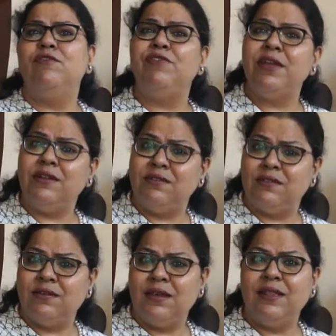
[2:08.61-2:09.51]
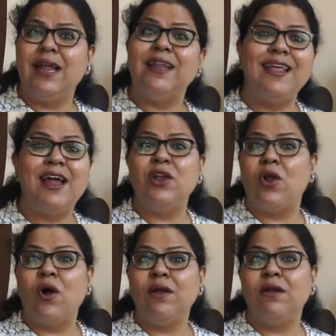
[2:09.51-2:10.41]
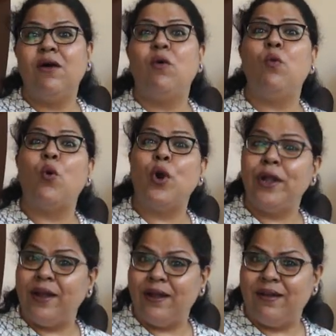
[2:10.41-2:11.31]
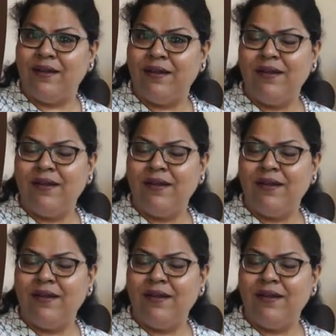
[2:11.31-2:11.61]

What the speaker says: weeds, that they are not wanted.